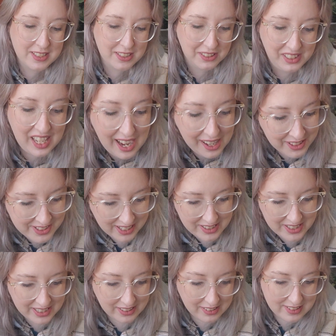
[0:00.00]
the last
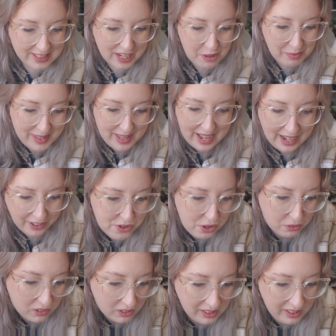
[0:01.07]
sentence. Am I the
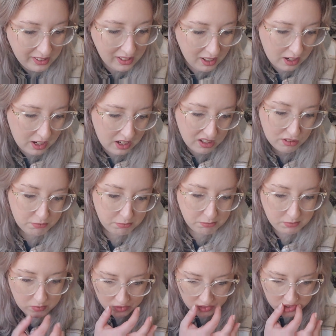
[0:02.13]
asshole? No,
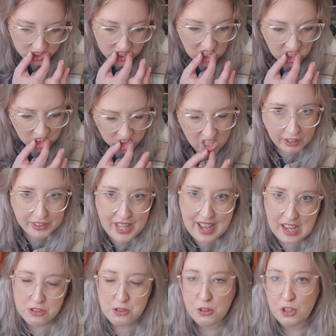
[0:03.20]
not the
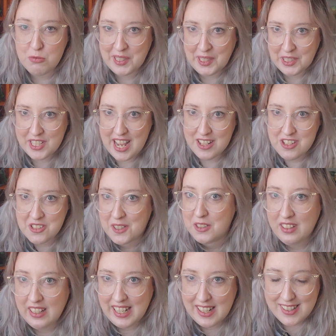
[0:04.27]
asshole, but your dad
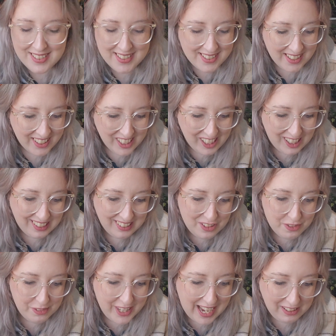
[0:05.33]
certainly is.
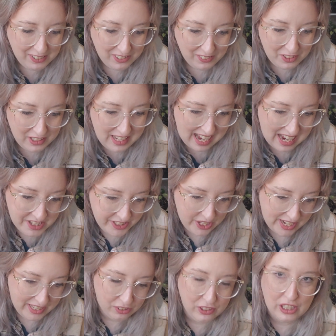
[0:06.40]
That last
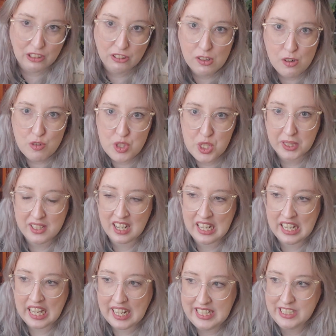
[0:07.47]
line alone
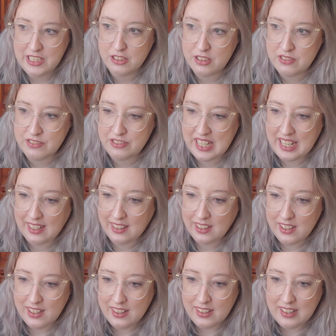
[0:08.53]
kind of like
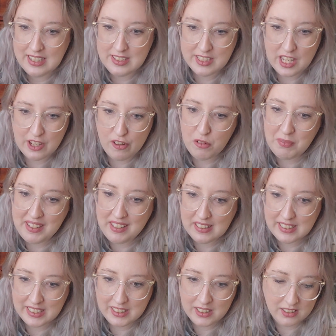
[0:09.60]
is giving me
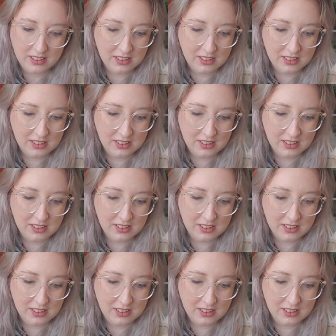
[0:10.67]
like